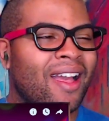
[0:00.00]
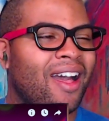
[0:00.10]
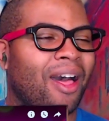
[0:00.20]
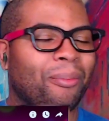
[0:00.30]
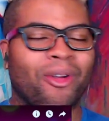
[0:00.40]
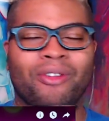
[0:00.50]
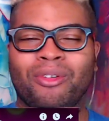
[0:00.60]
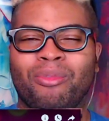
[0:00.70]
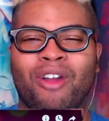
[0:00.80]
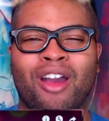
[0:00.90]
Her
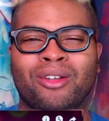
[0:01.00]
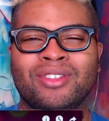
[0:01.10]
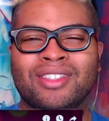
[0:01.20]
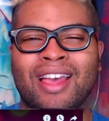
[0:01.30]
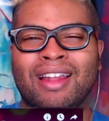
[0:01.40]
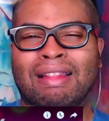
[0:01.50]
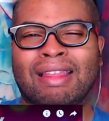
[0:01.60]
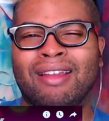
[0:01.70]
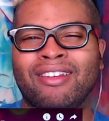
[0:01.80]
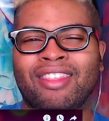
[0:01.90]
vibrato just kind of
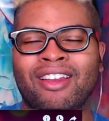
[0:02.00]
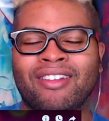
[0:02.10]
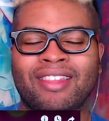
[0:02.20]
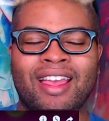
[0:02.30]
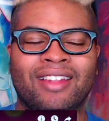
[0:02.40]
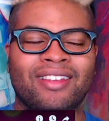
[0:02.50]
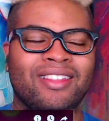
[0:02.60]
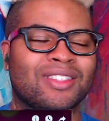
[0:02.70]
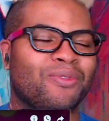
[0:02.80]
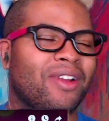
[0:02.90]
lingered there at the end of
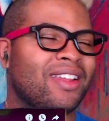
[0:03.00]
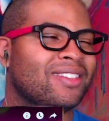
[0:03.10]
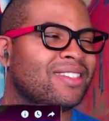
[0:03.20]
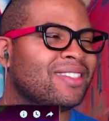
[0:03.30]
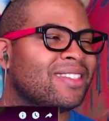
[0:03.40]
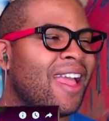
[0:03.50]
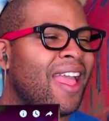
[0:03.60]
these phrases.